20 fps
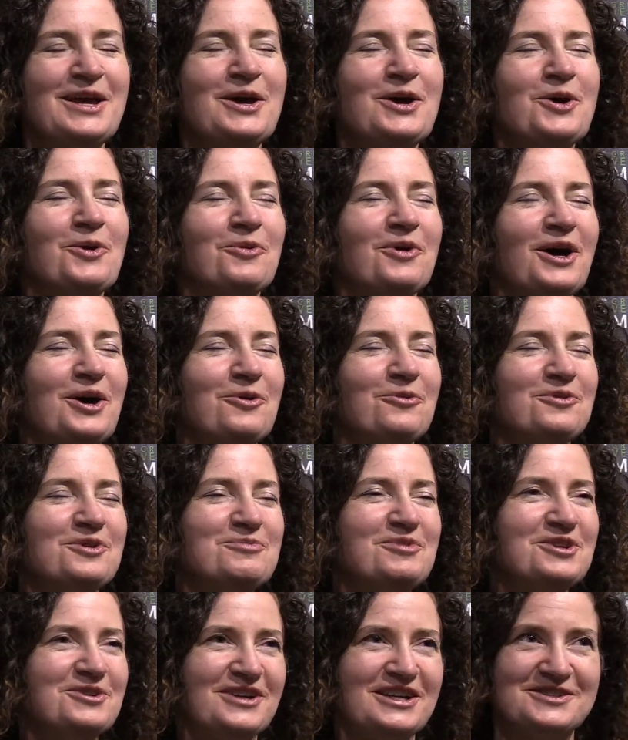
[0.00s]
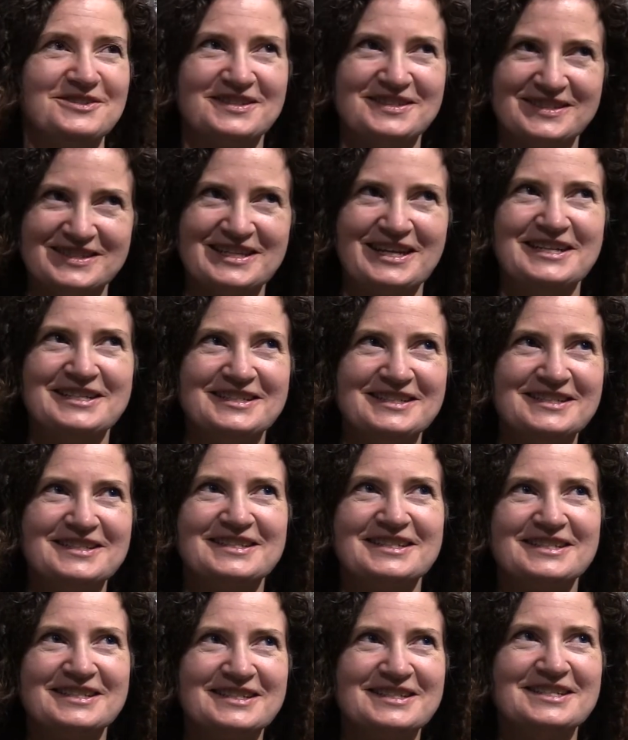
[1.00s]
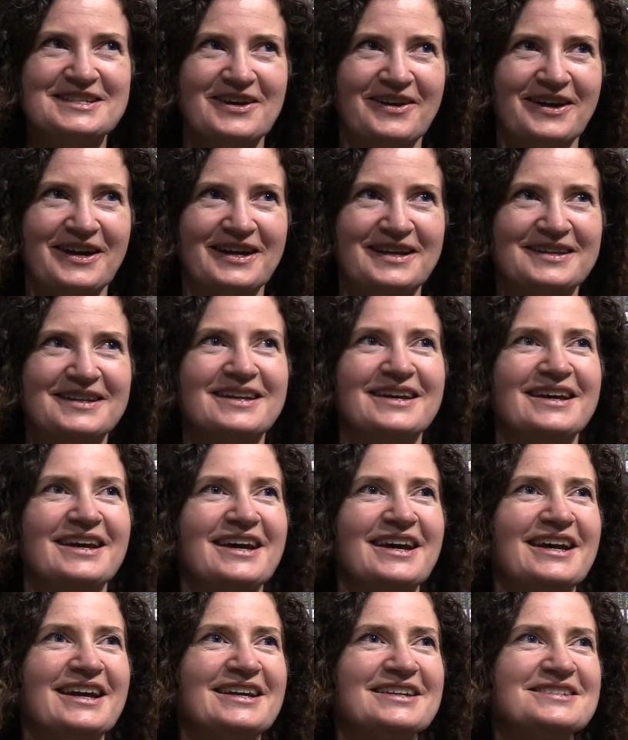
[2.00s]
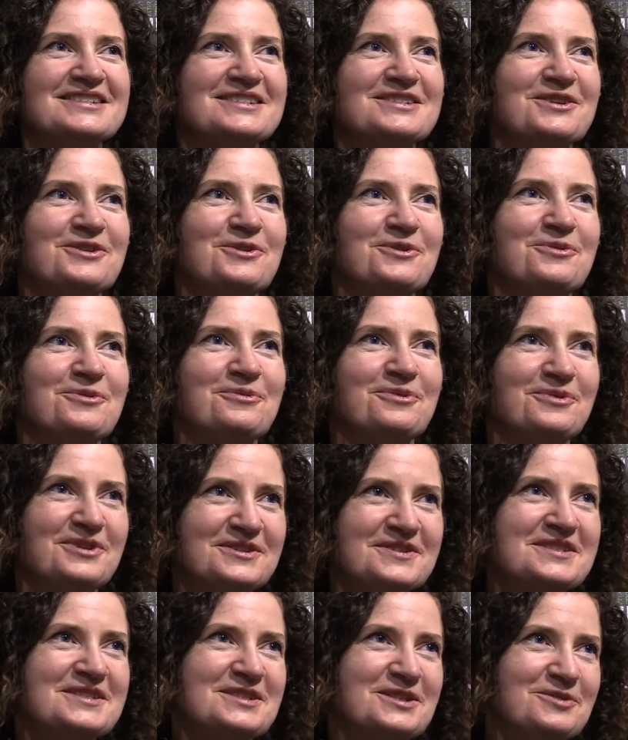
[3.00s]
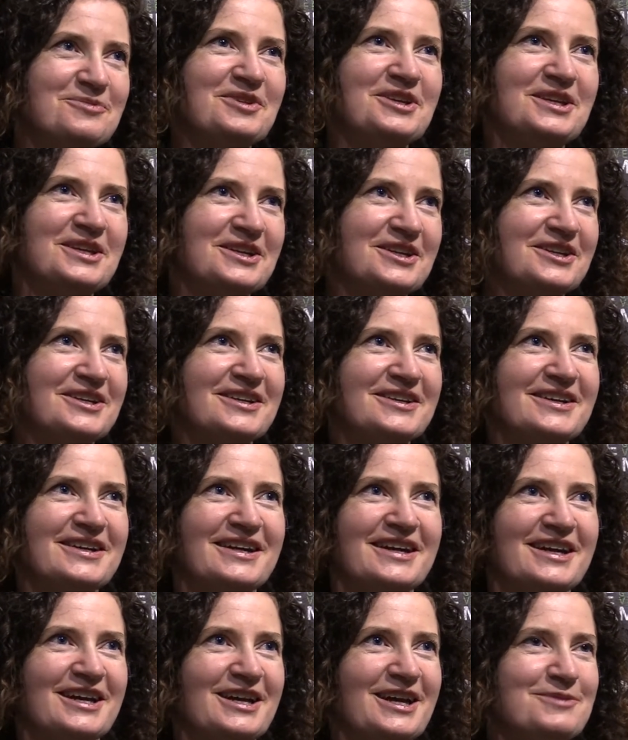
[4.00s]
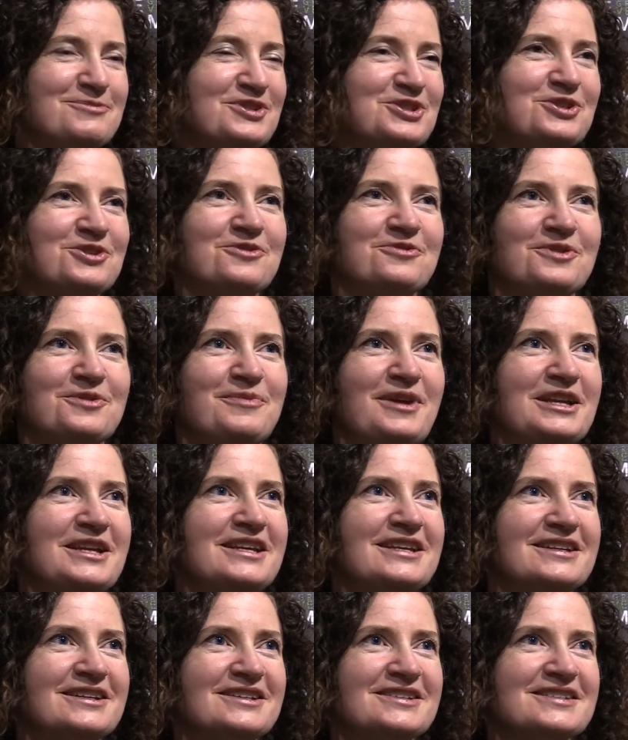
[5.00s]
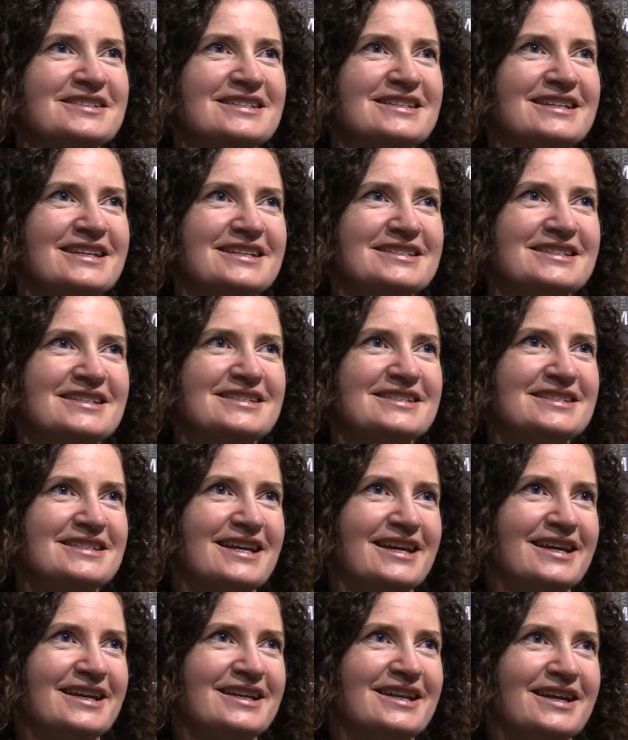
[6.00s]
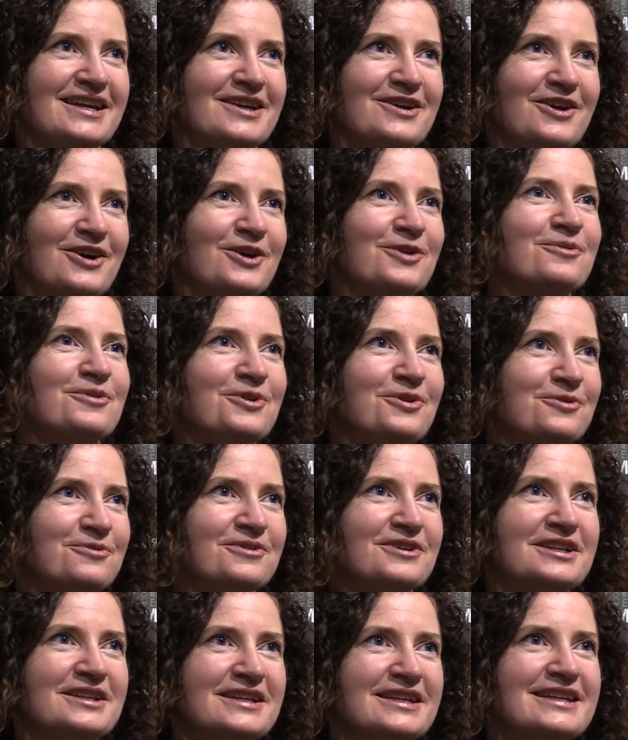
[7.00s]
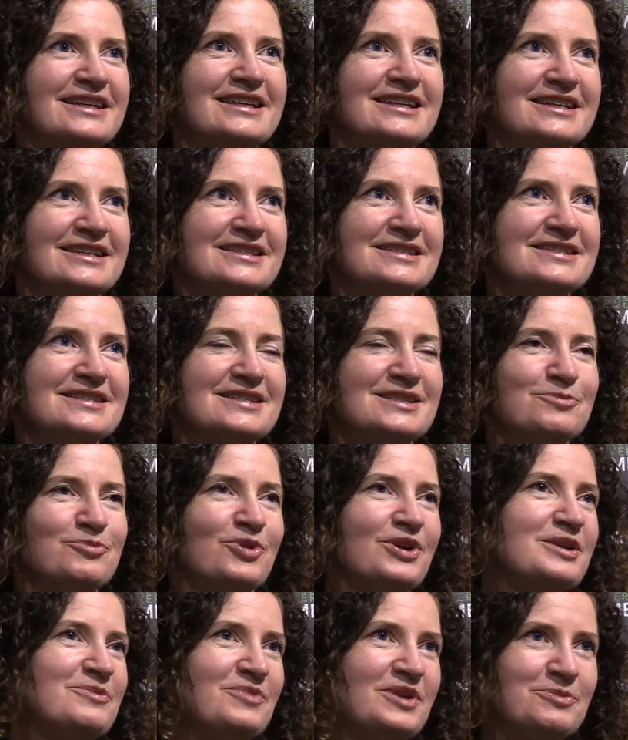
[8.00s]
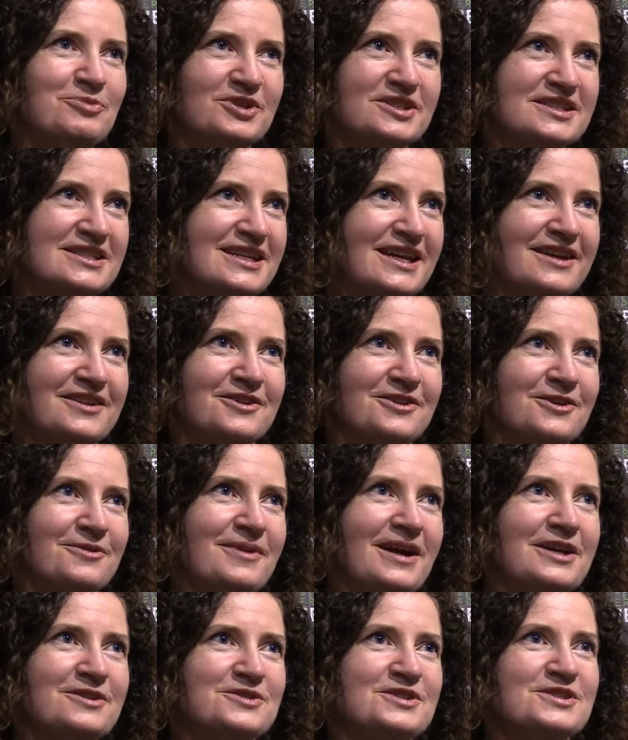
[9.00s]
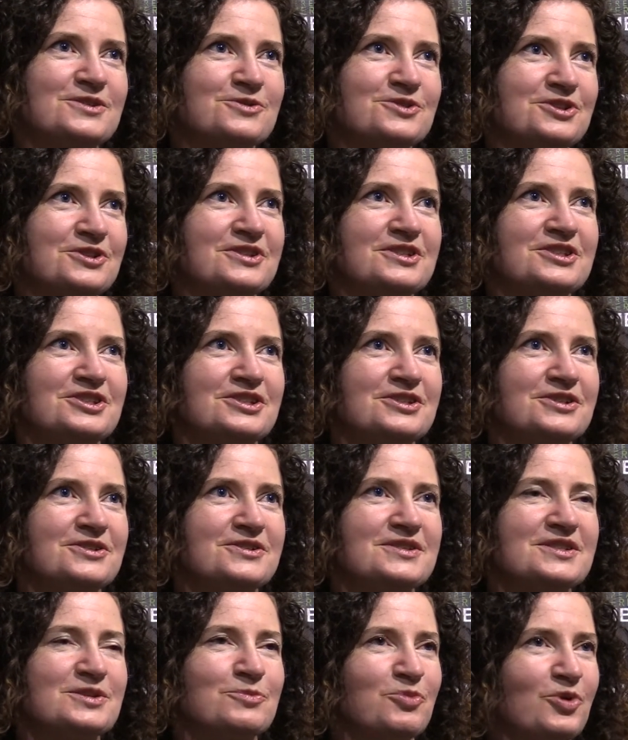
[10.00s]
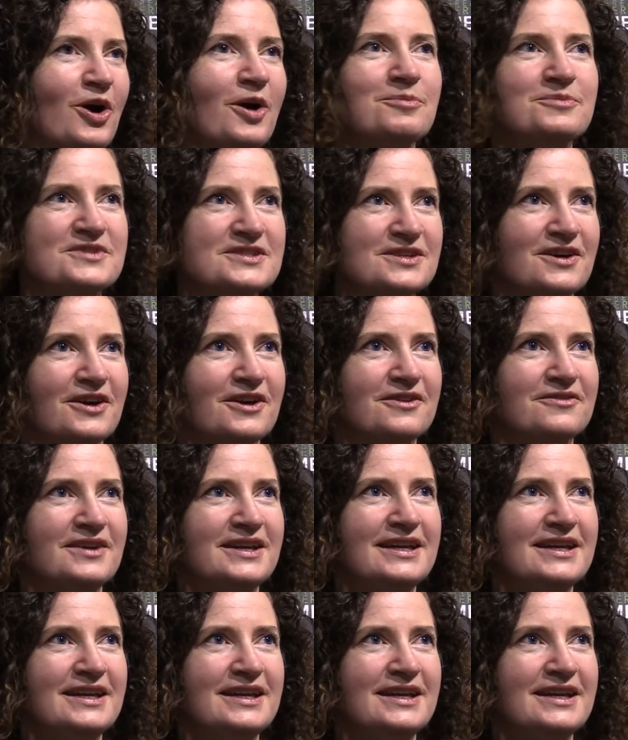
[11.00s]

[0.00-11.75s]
Well, we've been around since 1969, so we'll still be here, I'm sure, for many years. And as I said, our role really is to bring people together around social issues, to problem solve,